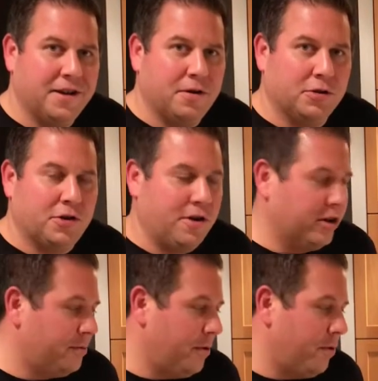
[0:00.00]
it turned
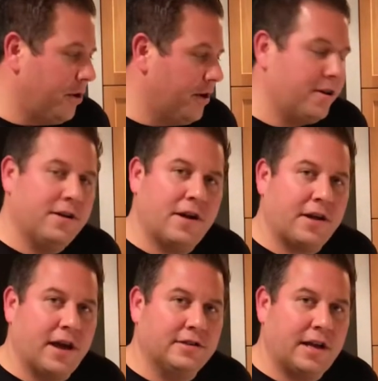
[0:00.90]
out to be really good, and our
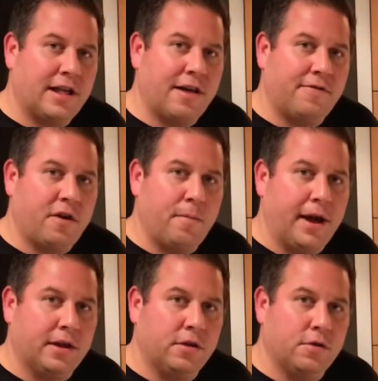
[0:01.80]
kids had a lot of fun
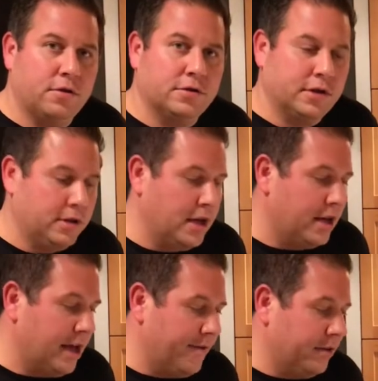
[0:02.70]
making noodles. And
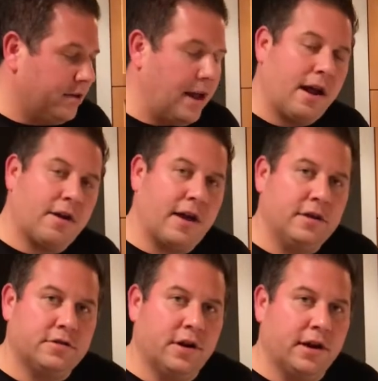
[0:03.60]
even today, our
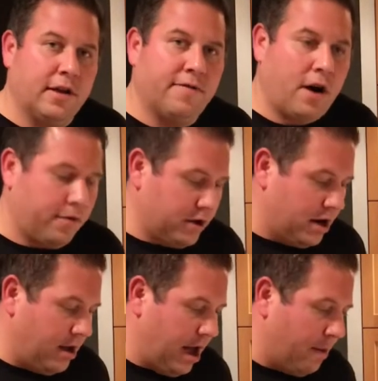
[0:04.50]
kids are going to get involved. They're
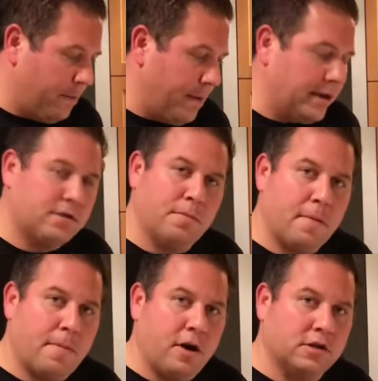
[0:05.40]
going to help me make some
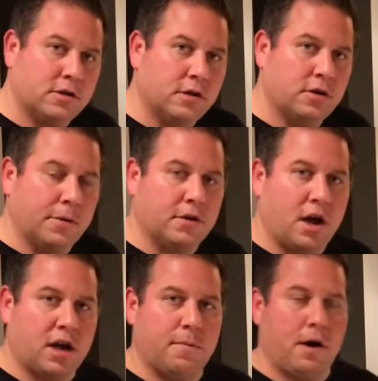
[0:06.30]
meatballs. Let me
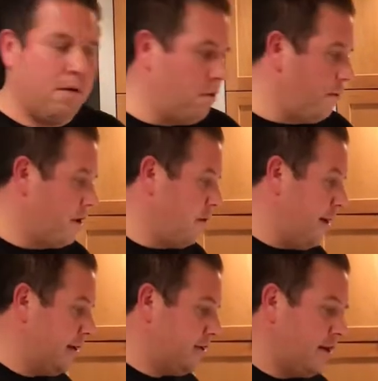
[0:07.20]
talk about what we're going to
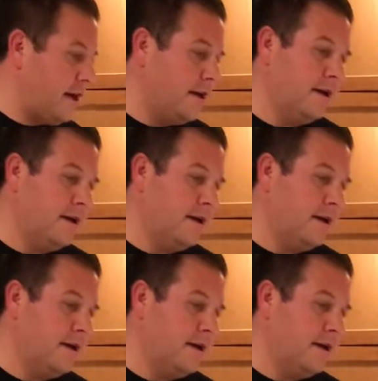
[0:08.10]
make today.